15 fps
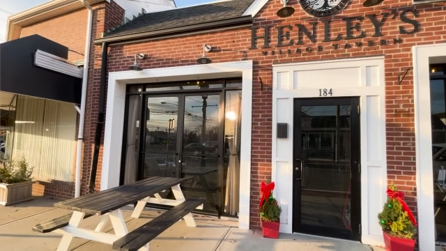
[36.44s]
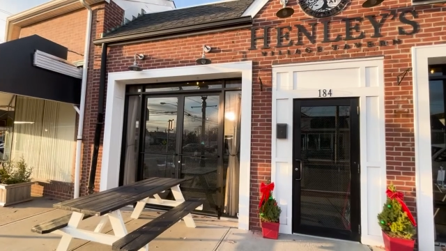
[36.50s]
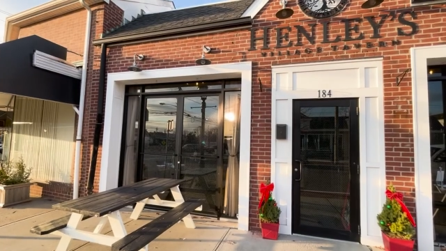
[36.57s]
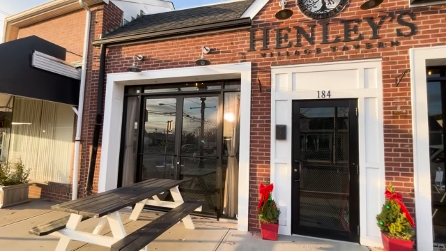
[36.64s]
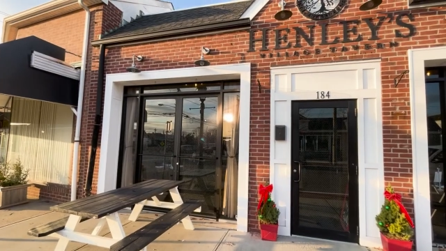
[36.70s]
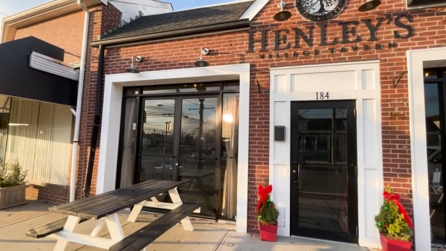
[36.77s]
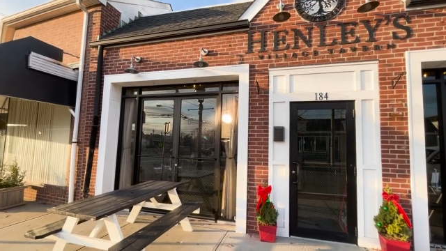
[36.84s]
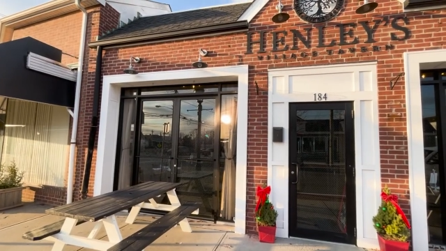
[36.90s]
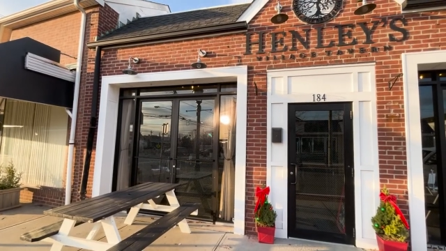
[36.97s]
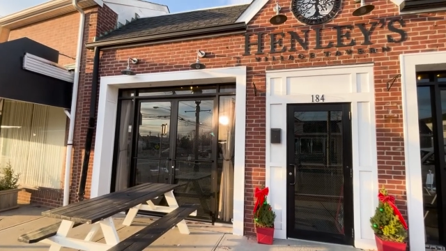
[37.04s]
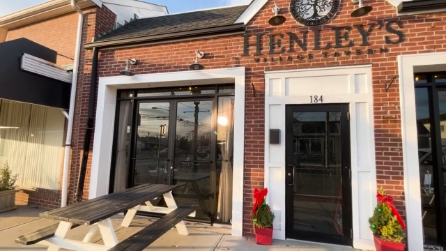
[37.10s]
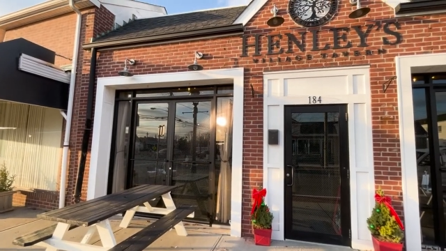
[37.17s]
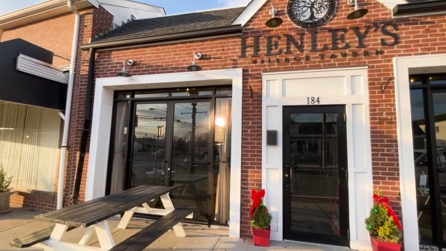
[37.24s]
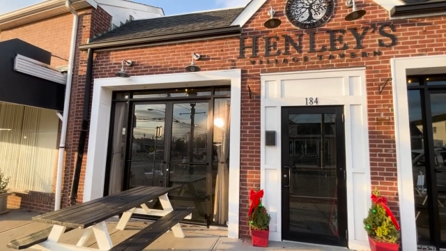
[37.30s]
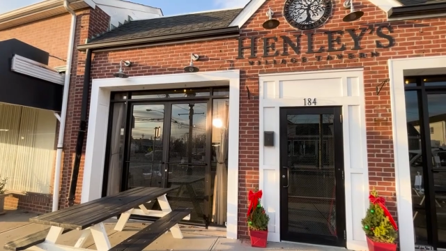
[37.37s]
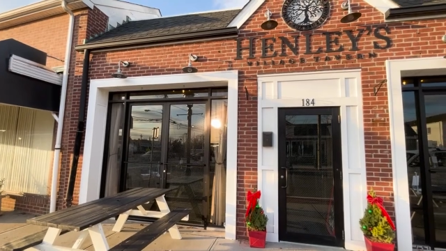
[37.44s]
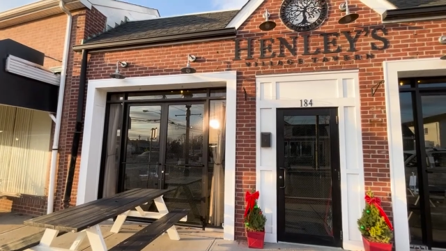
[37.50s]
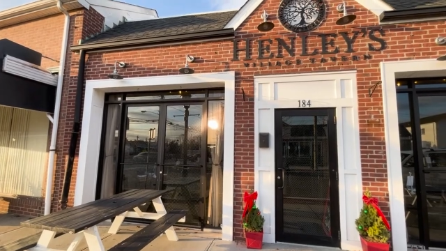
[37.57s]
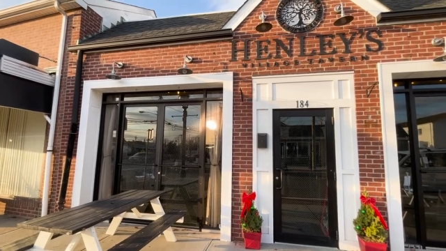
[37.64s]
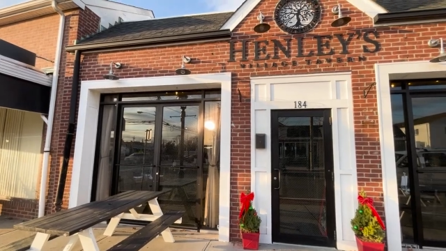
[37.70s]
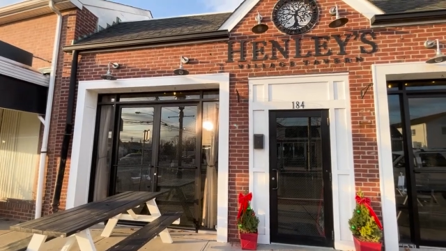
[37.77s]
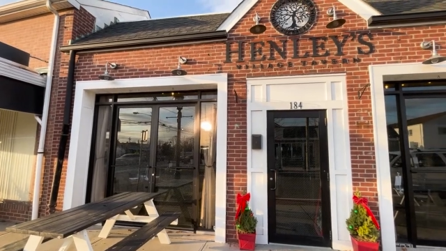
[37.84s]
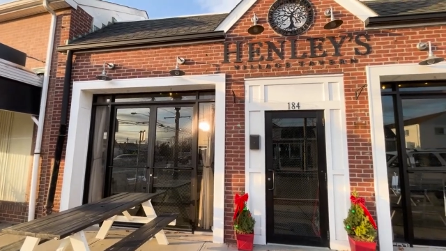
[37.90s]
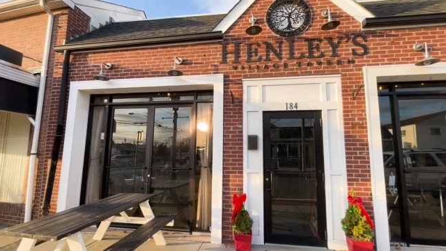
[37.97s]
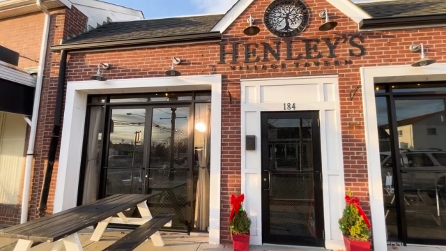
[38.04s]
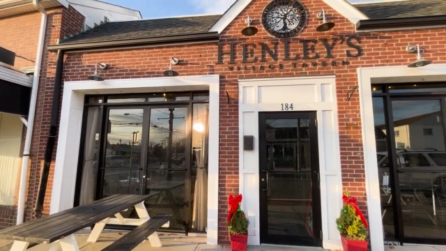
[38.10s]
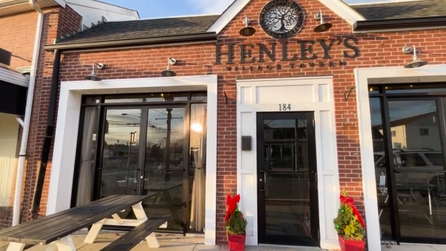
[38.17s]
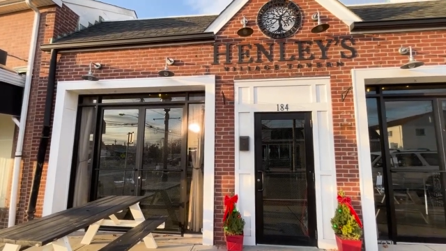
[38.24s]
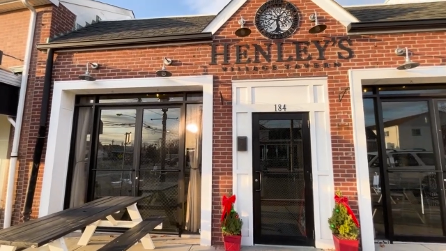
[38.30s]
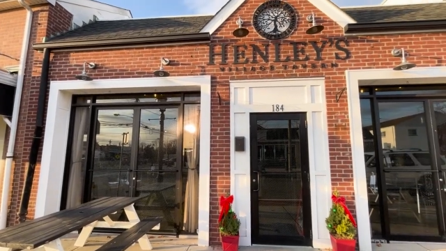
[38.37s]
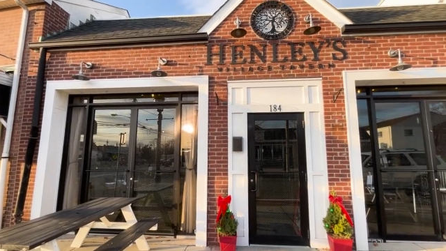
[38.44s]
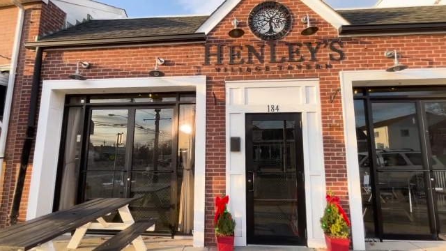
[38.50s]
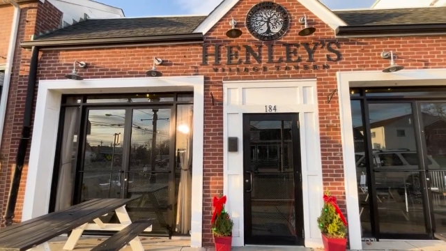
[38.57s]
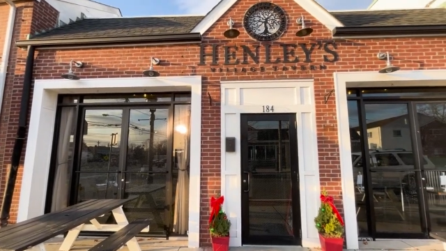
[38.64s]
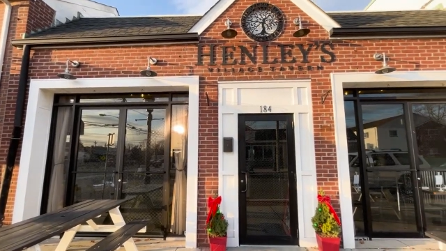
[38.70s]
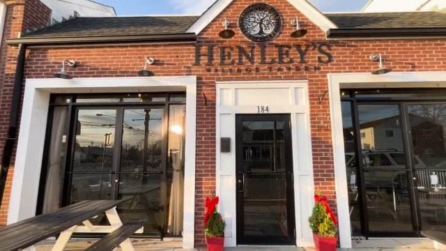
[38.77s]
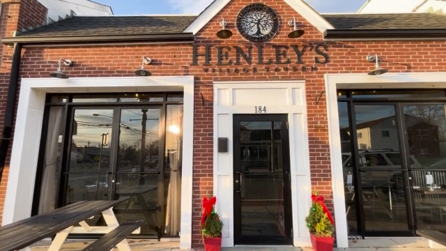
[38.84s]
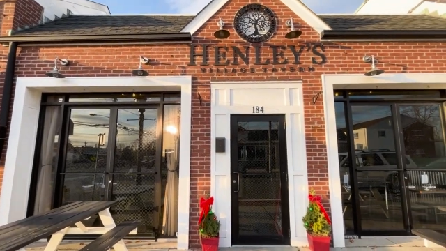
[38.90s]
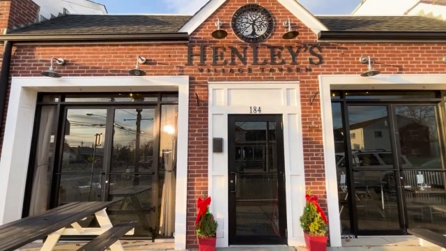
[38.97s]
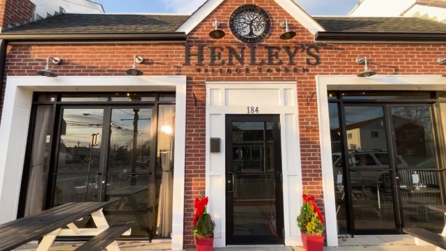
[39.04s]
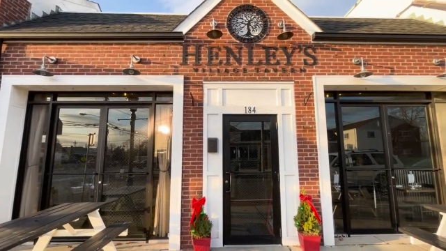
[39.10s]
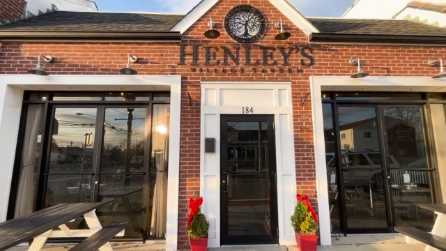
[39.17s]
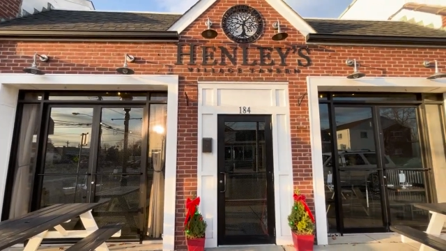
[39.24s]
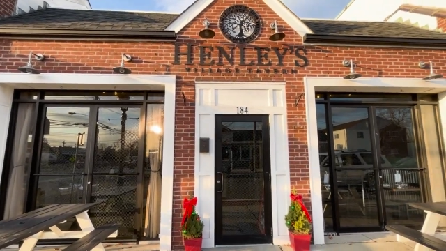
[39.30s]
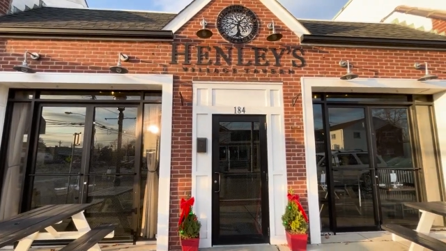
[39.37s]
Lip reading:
Nobody's mouth can be seen.